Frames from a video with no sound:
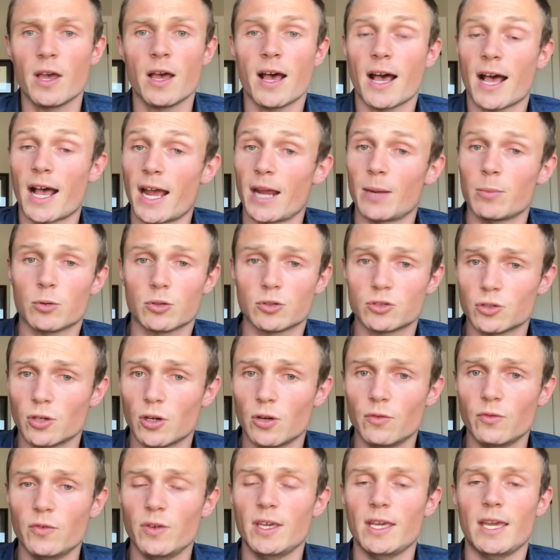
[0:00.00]

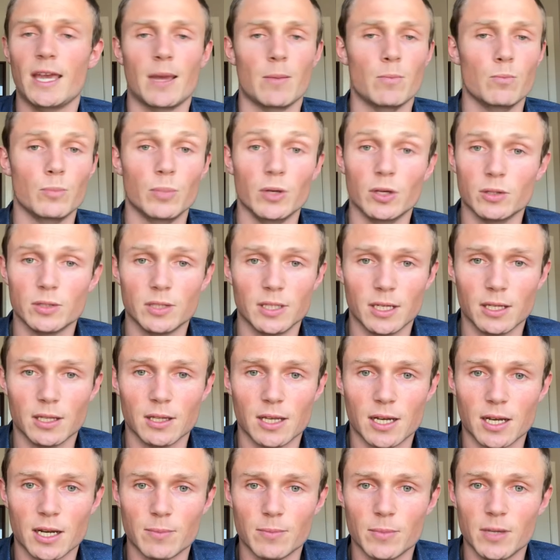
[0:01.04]
hypertrophy and building a
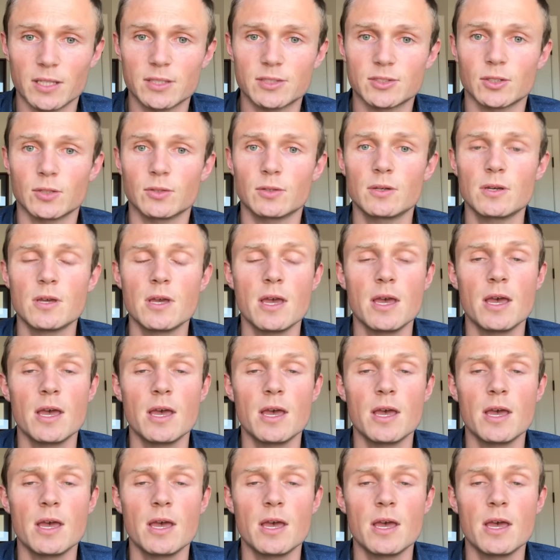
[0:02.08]
lot of muscle